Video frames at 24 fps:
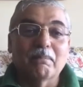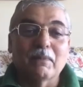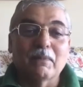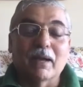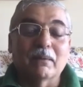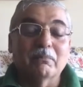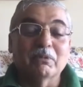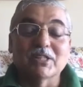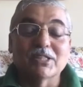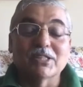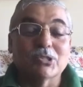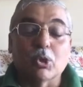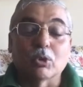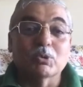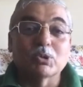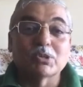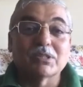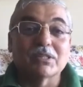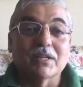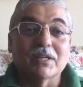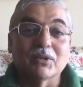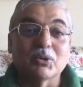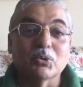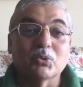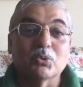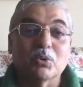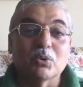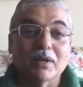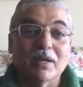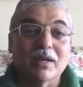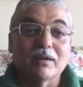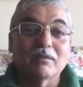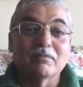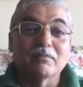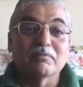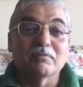it's almost like you don't
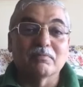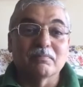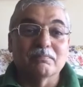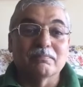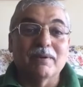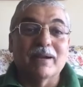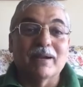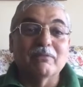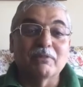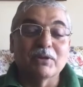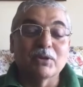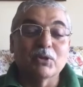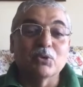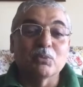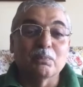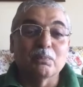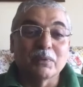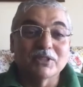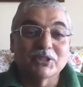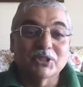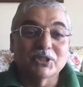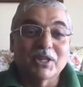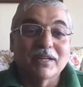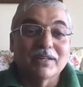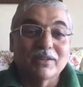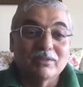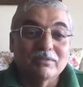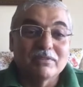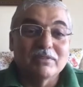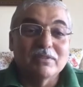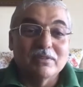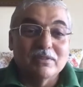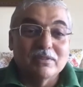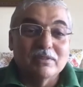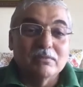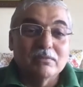have bandwidth to pitch kind of
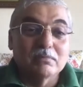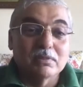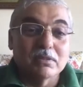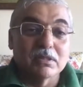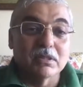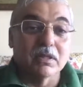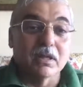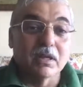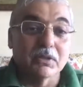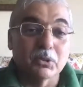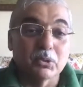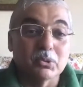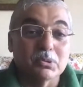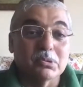a scenario.